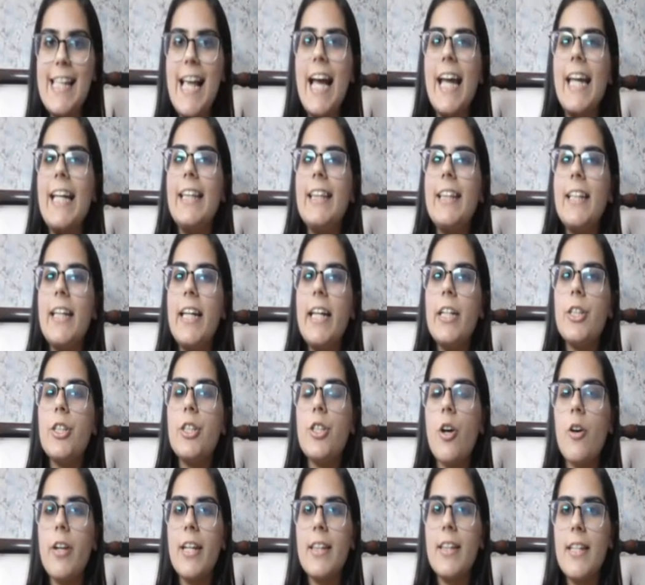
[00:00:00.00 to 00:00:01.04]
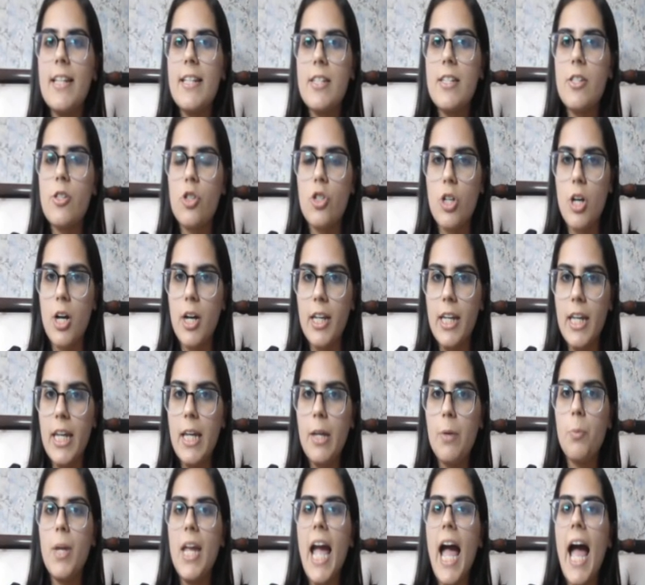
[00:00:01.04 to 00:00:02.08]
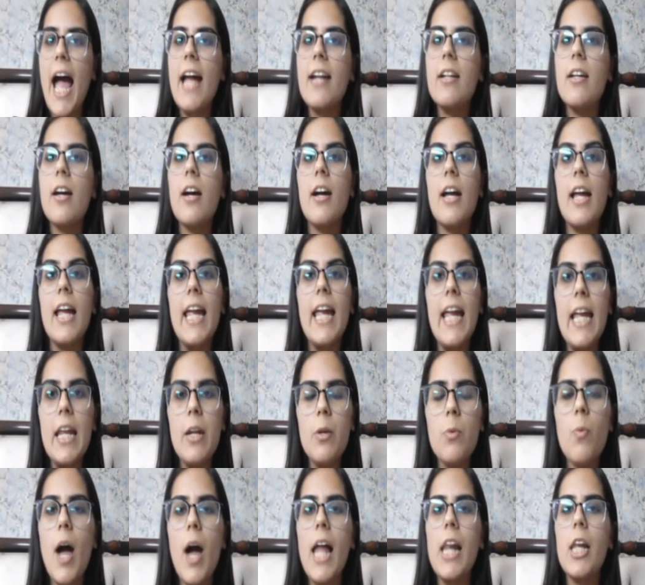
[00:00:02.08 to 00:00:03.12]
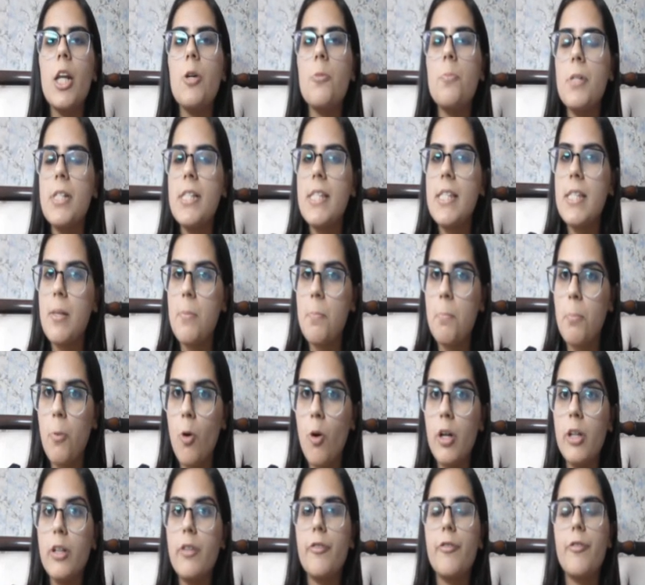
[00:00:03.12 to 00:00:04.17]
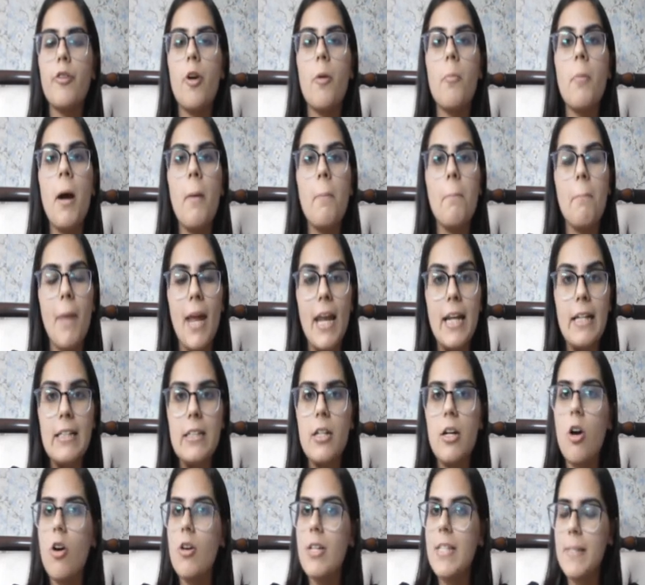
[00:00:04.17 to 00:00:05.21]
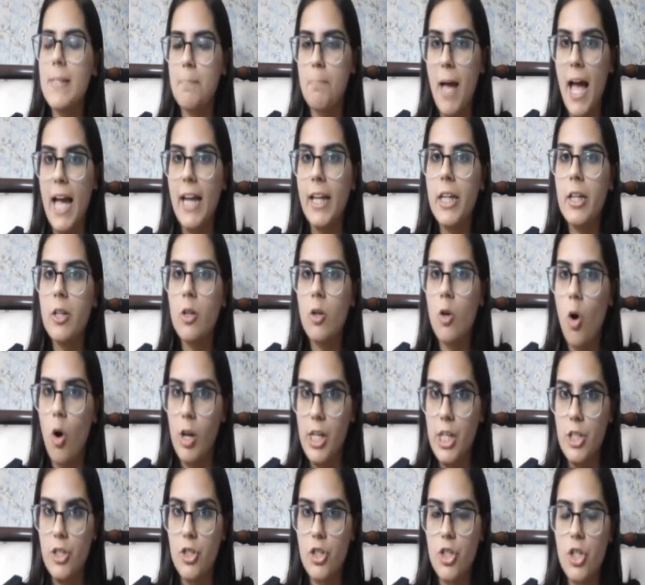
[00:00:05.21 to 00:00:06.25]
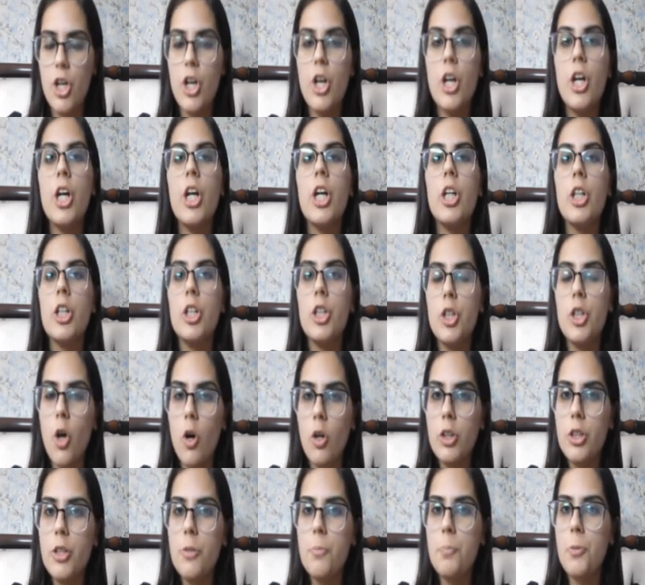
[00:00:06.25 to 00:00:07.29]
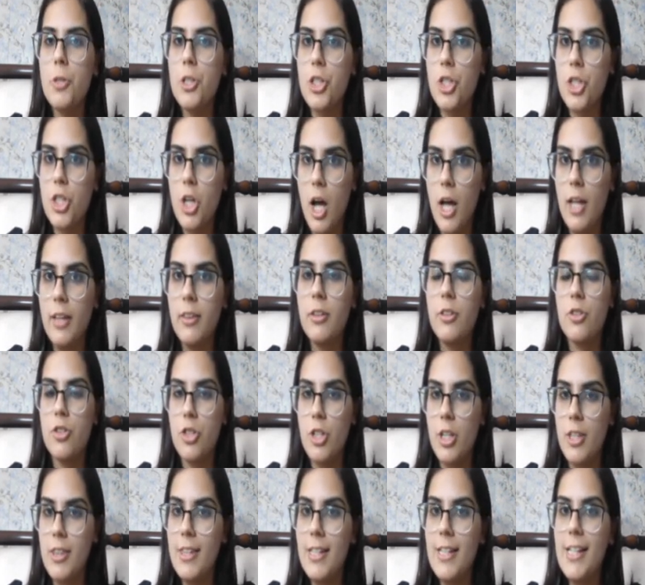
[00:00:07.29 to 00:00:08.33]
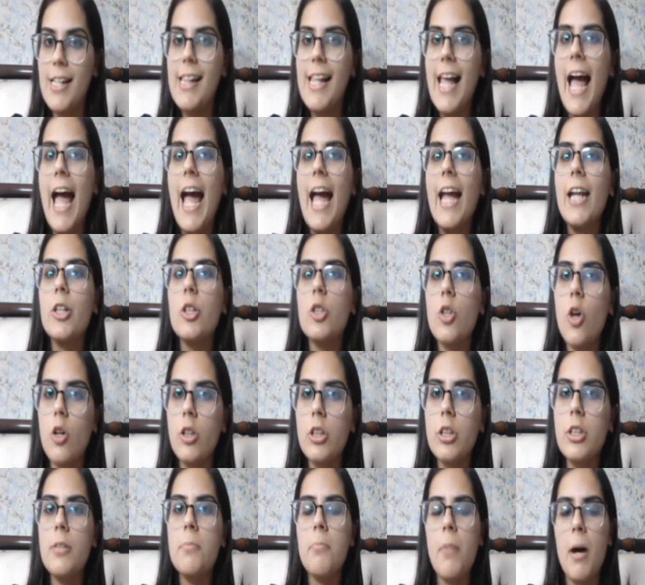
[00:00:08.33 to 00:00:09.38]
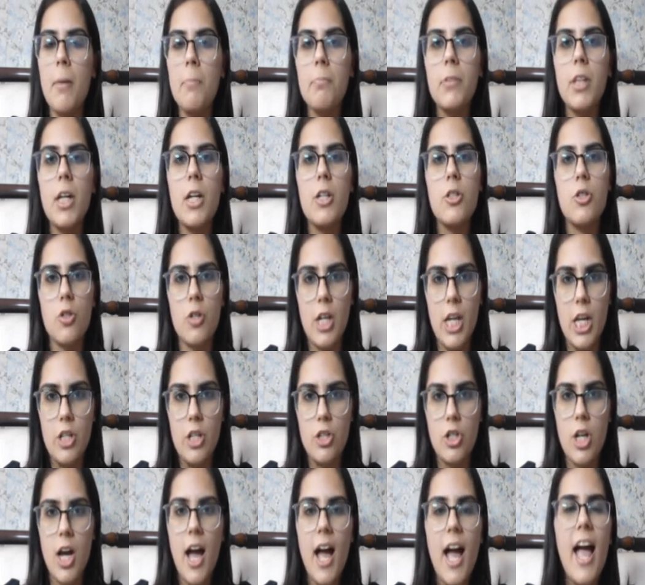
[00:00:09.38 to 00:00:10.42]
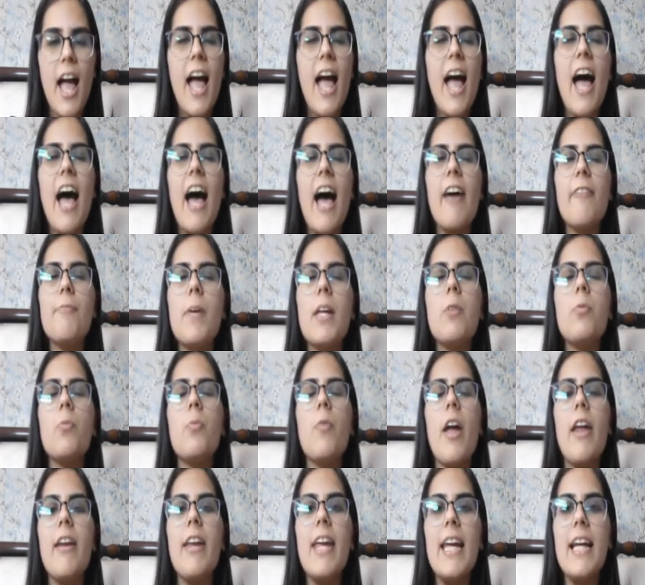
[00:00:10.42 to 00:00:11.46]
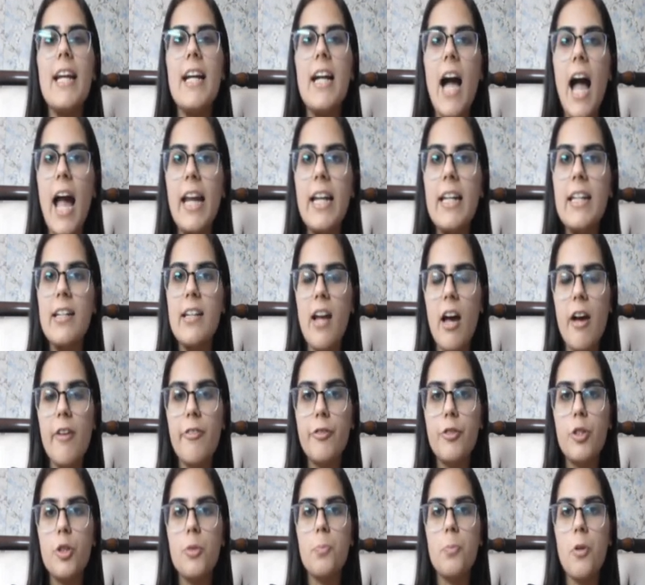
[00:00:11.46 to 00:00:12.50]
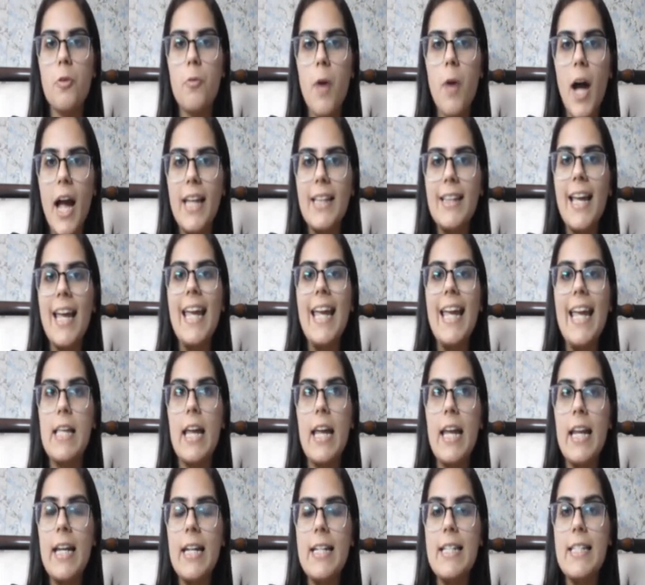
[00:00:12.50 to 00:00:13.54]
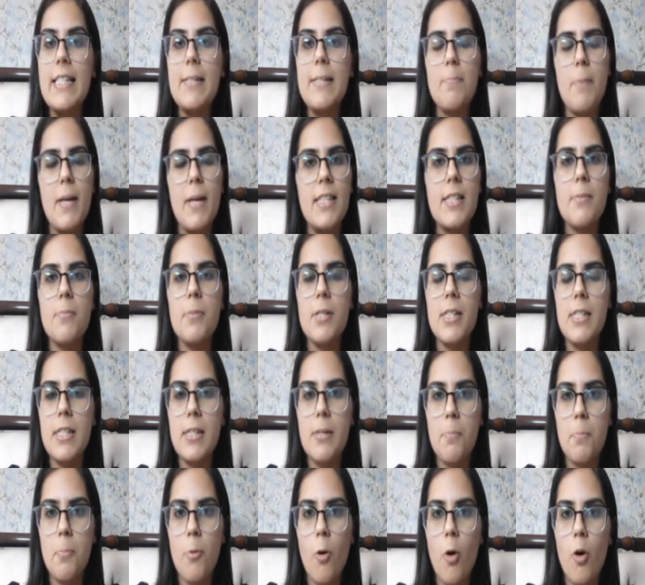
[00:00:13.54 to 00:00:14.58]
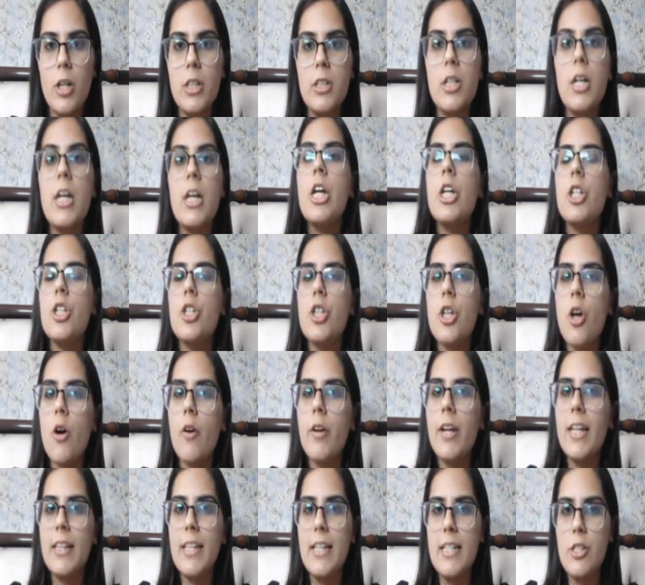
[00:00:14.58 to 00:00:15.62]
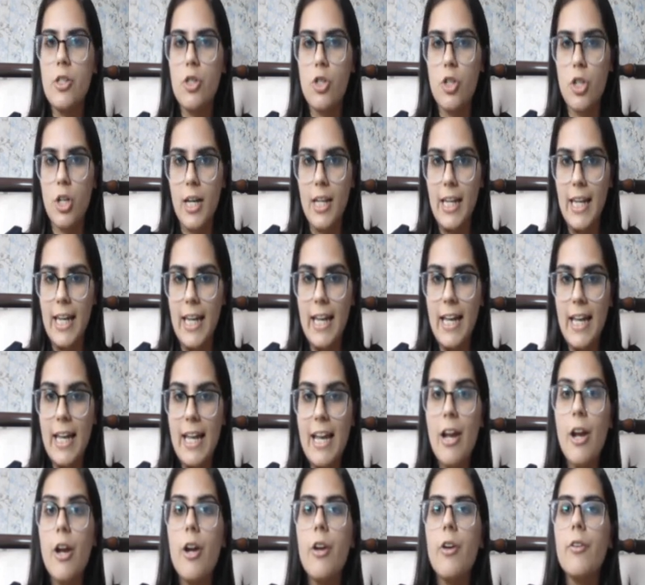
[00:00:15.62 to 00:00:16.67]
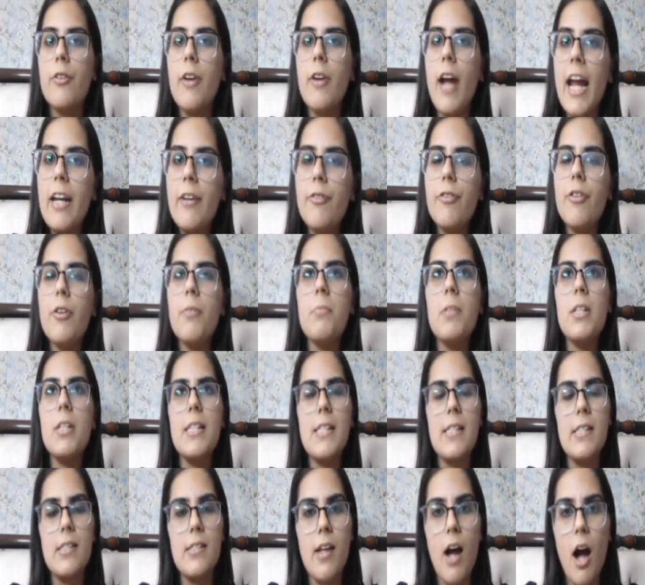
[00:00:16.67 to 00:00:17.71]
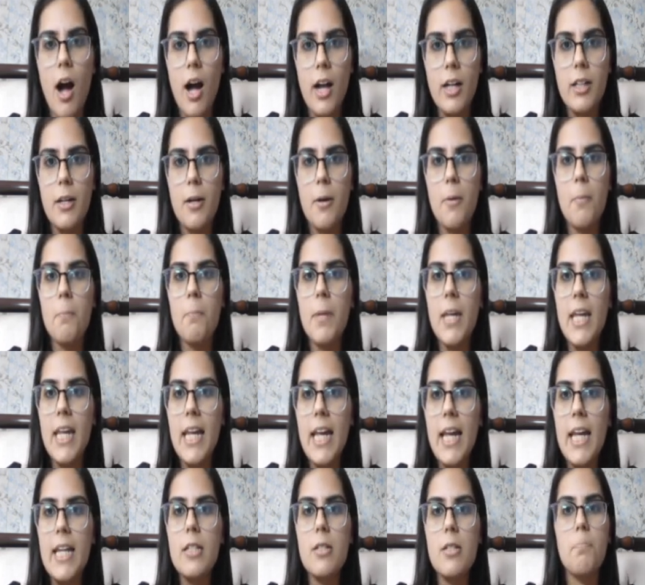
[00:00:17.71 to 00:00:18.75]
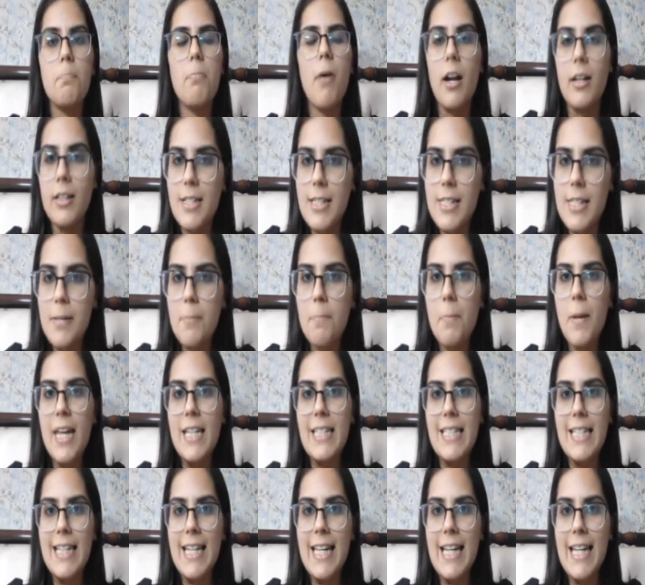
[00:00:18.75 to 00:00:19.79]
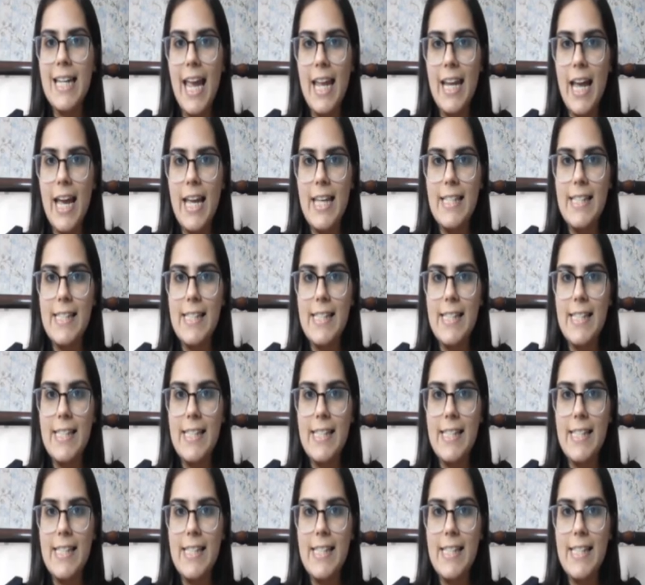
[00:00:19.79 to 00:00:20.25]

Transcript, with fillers: I think during this journey, we had invaluable support from our mentors back in college. Doctor Prashant Jindal and Doctor Mamta Janeja have been very kind enough to provide their indispensable support during this journey. Right from the start, be it participating in N I